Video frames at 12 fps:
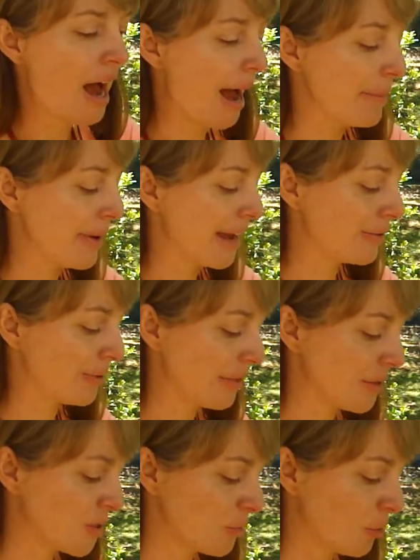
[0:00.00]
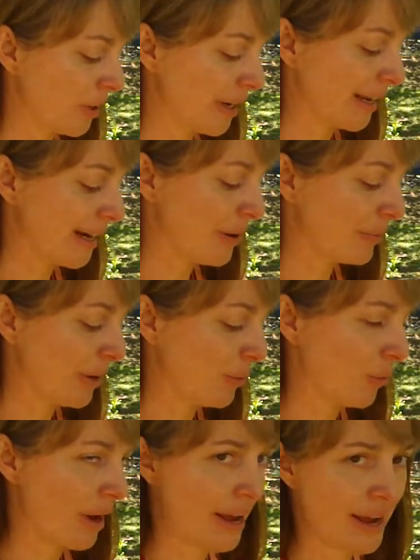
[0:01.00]
I made one this morning and I went
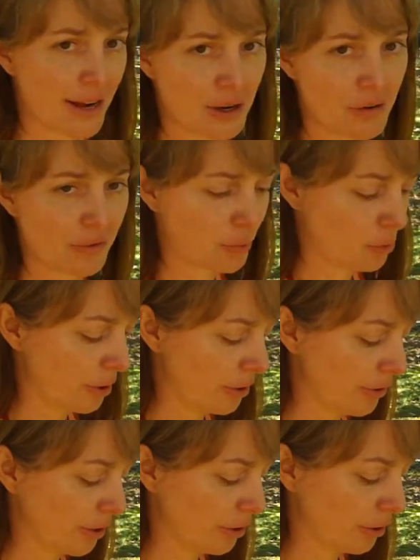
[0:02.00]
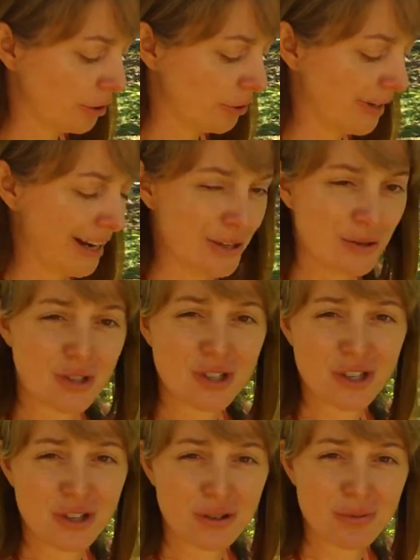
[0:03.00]
way overboard on the glue and I used
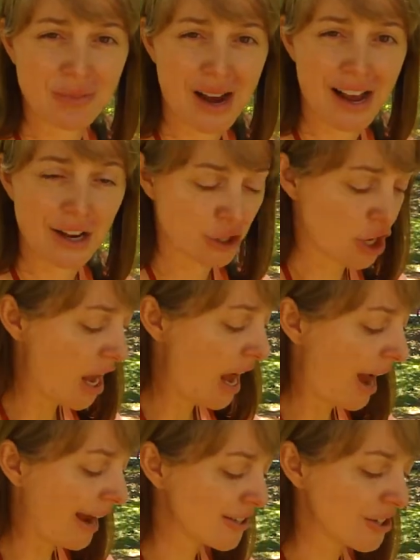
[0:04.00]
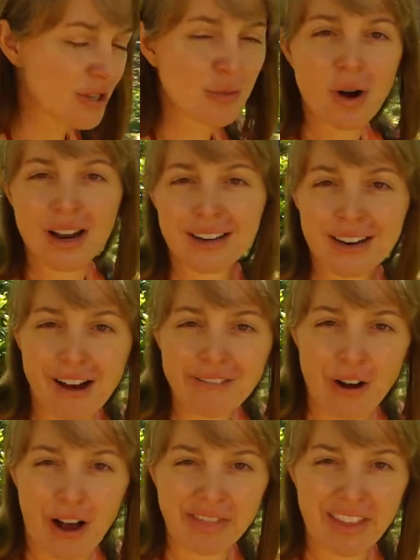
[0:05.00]
too much. I just want
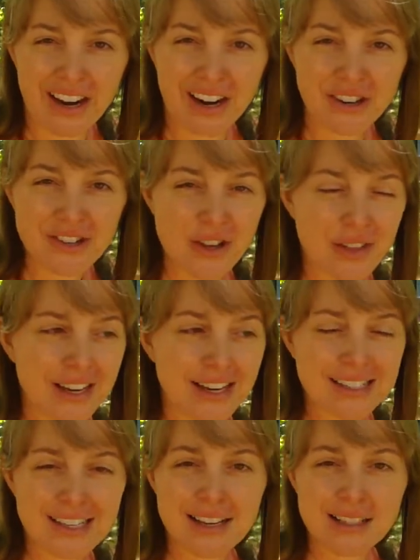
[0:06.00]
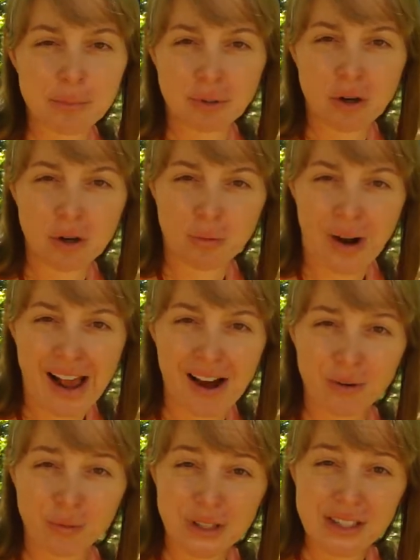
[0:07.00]
enough on there so that it doesn't blow
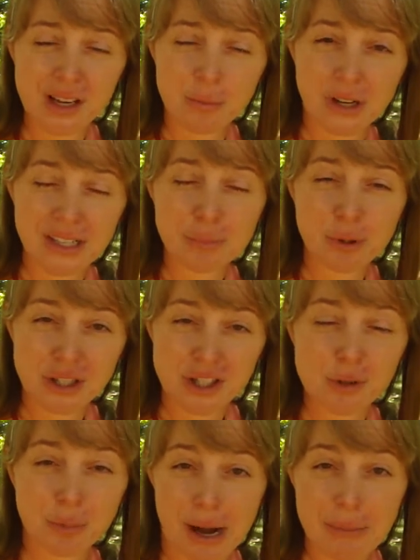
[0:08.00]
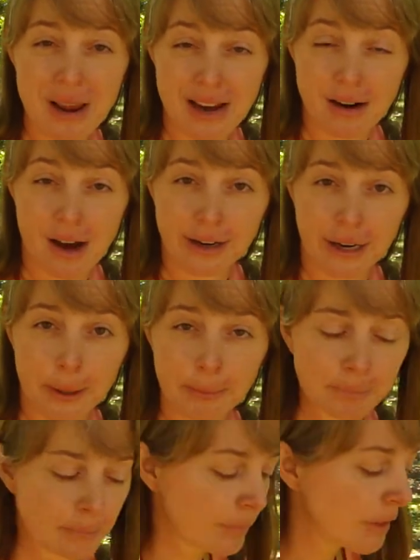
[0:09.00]
around when someone puts spray paint on it.
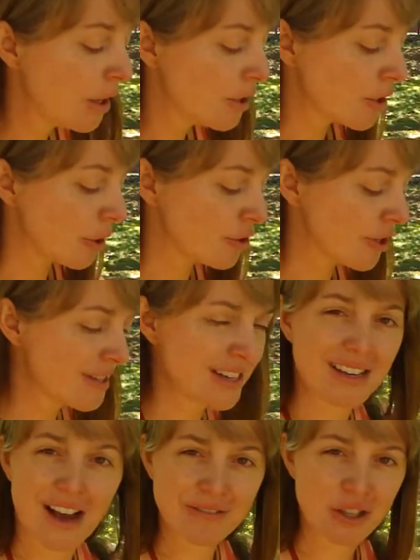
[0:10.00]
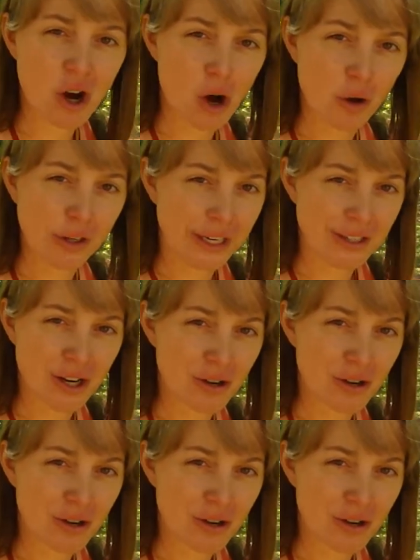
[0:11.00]
So just enough to hold it.